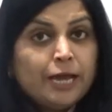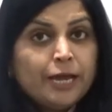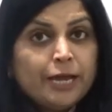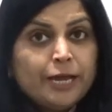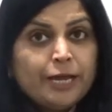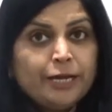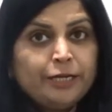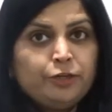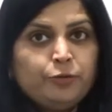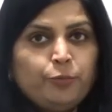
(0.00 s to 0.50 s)

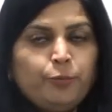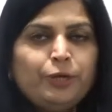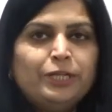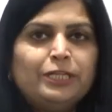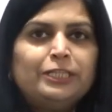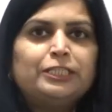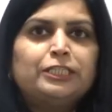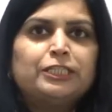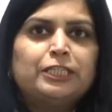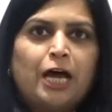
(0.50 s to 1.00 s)
it
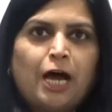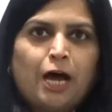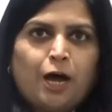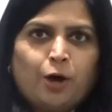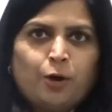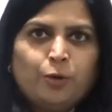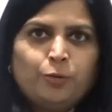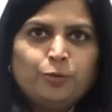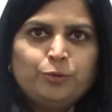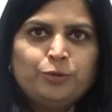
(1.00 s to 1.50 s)
will
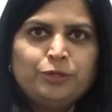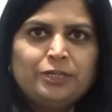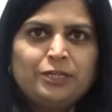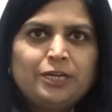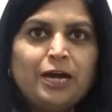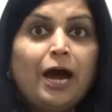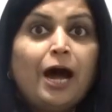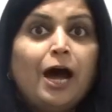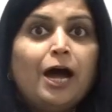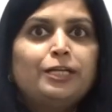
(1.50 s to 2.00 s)
sound
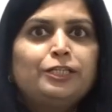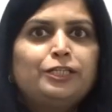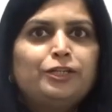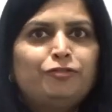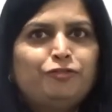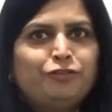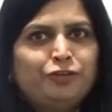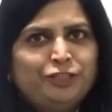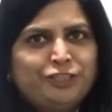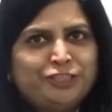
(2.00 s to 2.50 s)

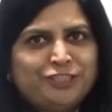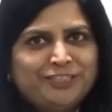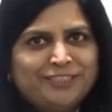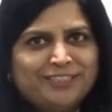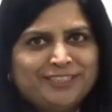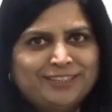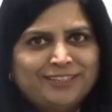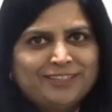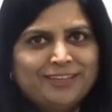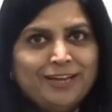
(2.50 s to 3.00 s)

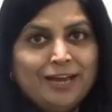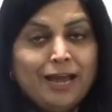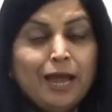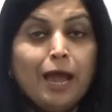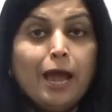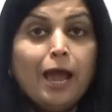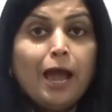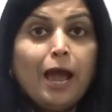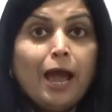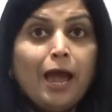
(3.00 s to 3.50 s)
artificial.
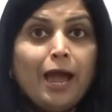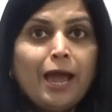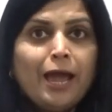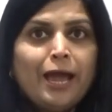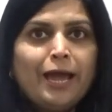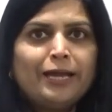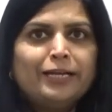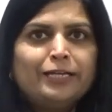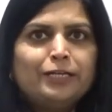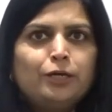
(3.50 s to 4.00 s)

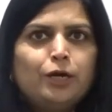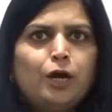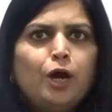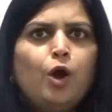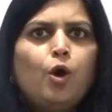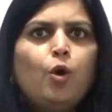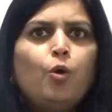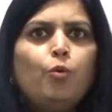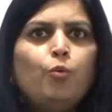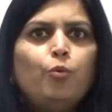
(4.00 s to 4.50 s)
And
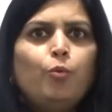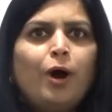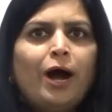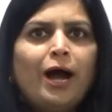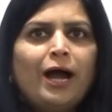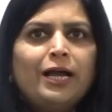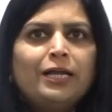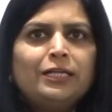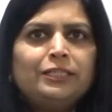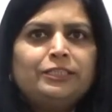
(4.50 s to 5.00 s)

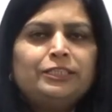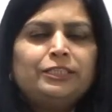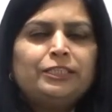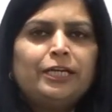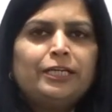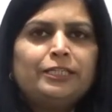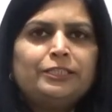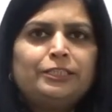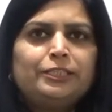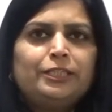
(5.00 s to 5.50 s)
while
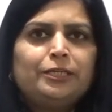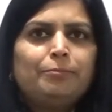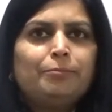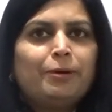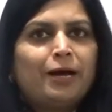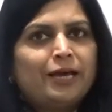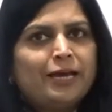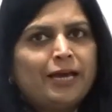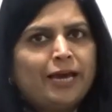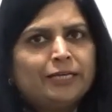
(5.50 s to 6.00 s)
changing
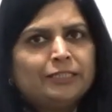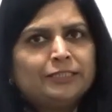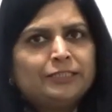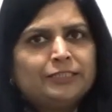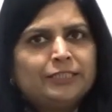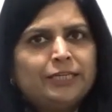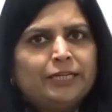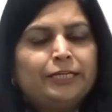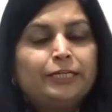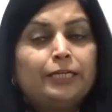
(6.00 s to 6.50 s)
my
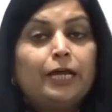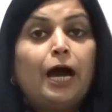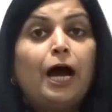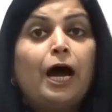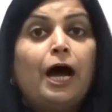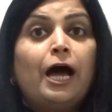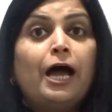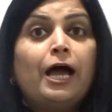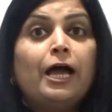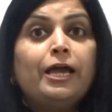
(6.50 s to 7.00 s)
accent,
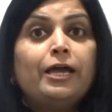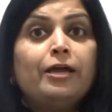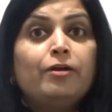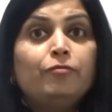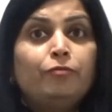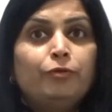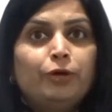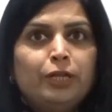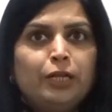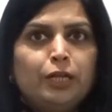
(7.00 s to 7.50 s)
I
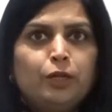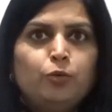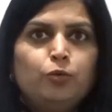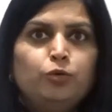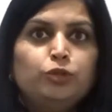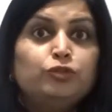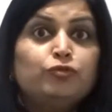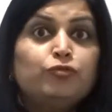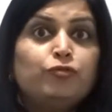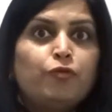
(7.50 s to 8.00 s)
will
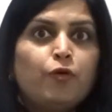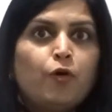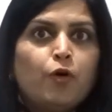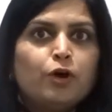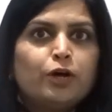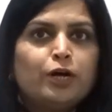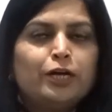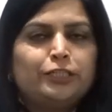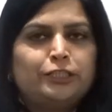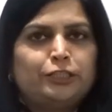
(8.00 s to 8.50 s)
lose
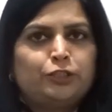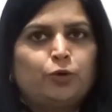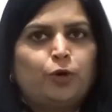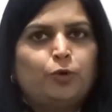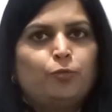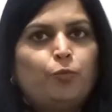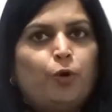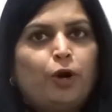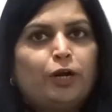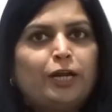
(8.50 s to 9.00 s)
focus
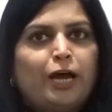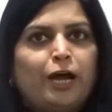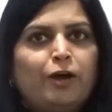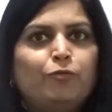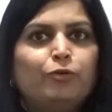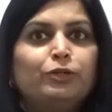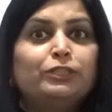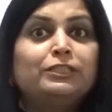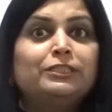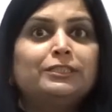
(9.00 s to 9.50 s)
on what I
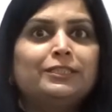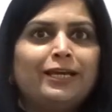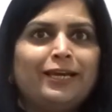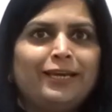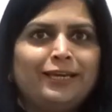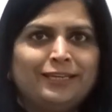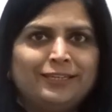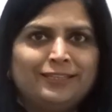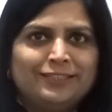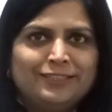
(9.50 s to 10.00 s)
was
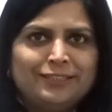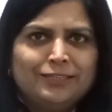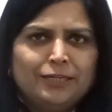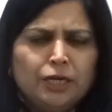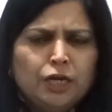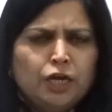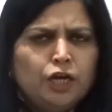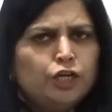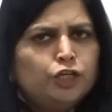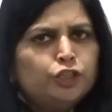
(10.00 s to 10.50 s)
saying.
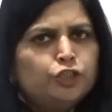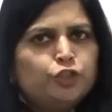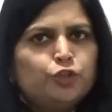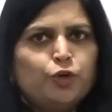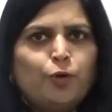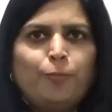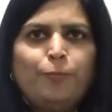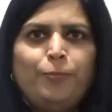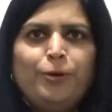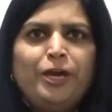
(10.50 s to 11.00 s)

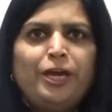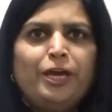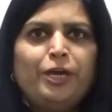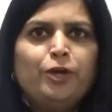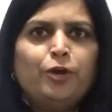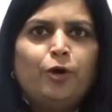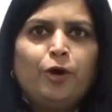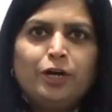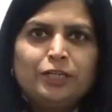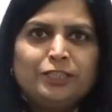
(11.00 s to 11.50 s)
So be
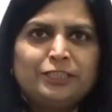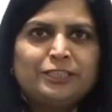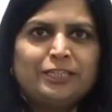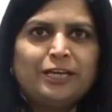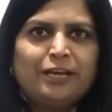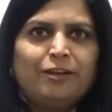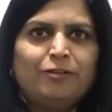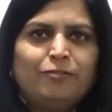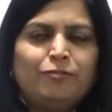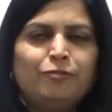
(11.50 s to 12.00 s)

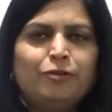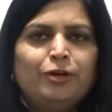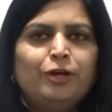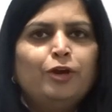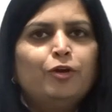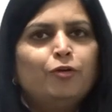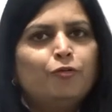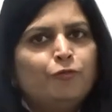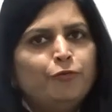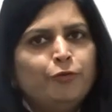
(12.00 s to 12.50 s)
yourself.
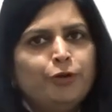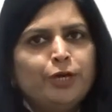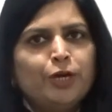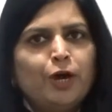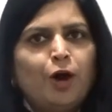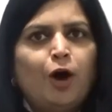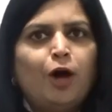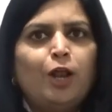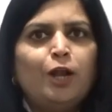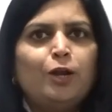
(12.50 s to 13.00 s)
We
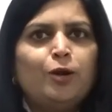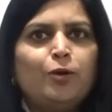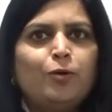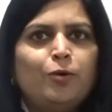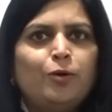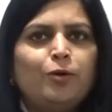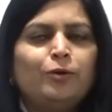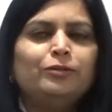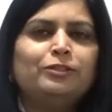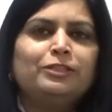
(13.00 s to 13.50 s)
all
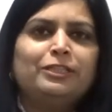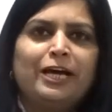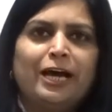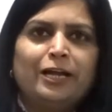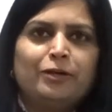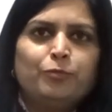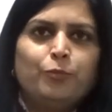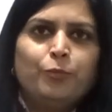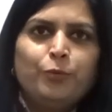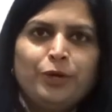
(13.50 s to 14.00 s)
know
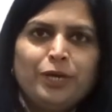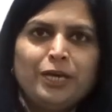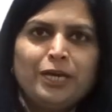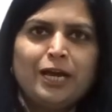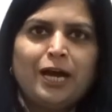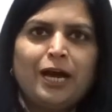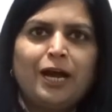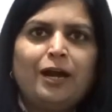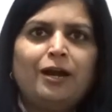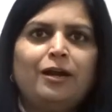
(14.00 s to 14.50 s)
that we
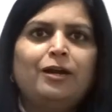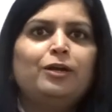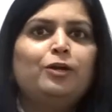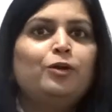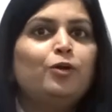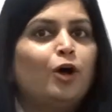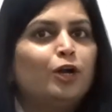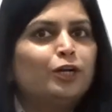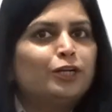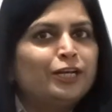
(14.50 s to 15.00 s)
are
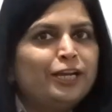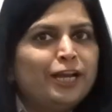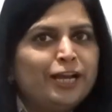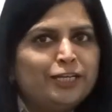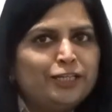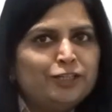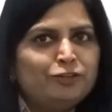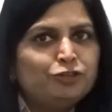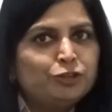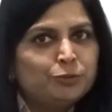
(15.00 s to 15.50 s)
not
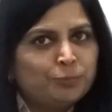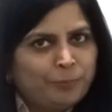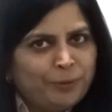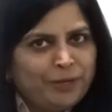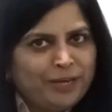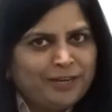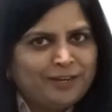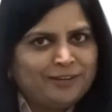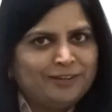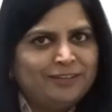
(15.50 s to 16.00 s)
native
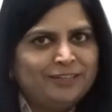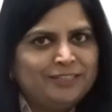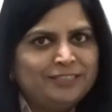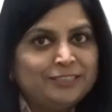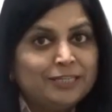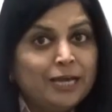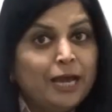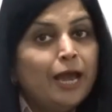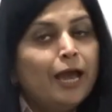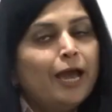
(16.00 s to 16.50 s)

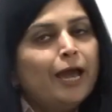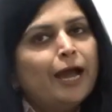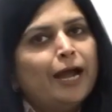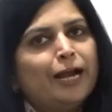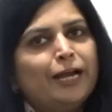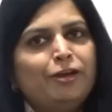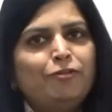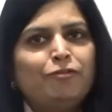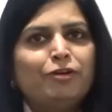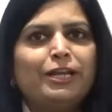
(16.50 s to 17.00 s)
speakers
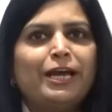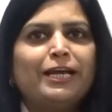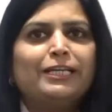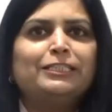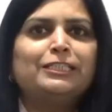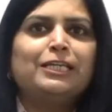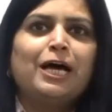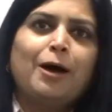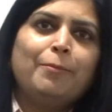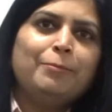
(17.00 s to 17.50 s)
and even
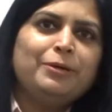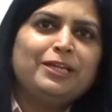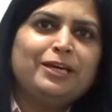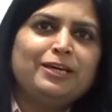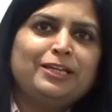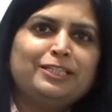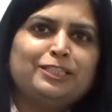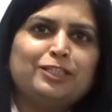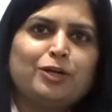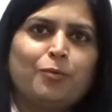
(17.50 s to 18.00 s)

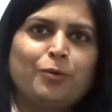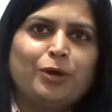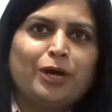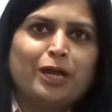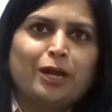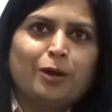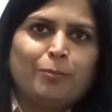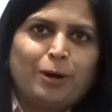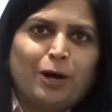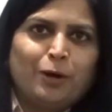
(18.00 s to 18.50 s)
examiner is
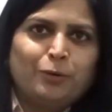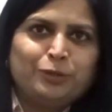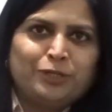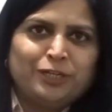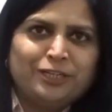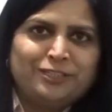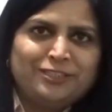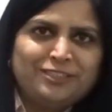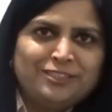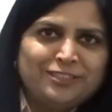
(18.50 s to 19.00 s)
aware about
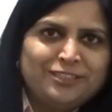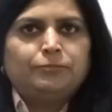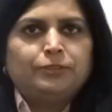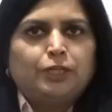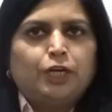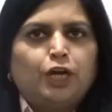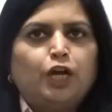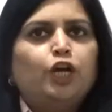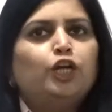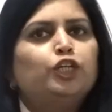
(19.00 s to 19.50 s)
it.
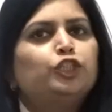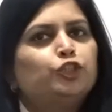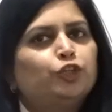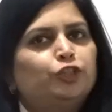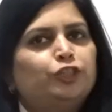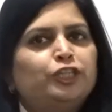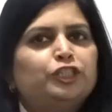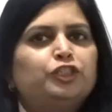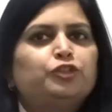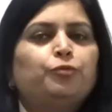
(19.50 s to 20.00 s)
So
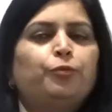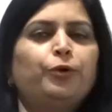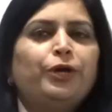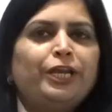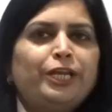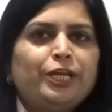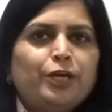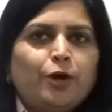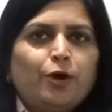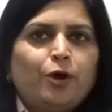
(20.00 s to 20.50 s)
this
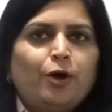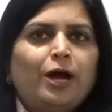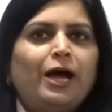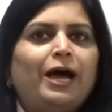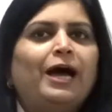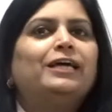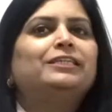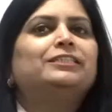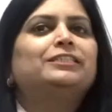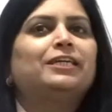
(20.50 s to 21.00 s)
video
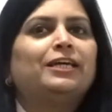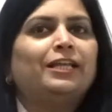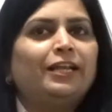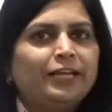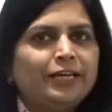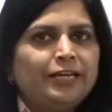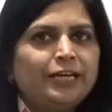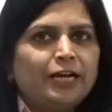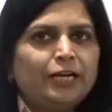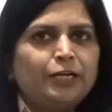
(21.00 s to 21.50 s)
has
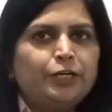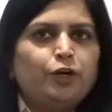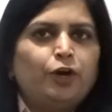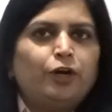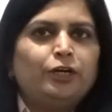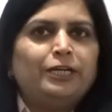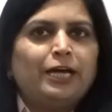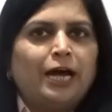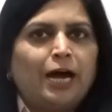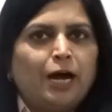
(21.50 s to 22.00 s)
cleared
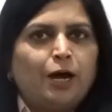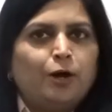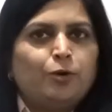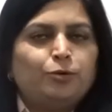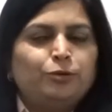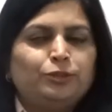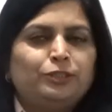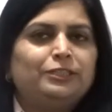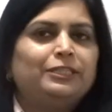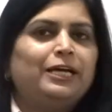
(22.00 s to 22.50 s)
your doubt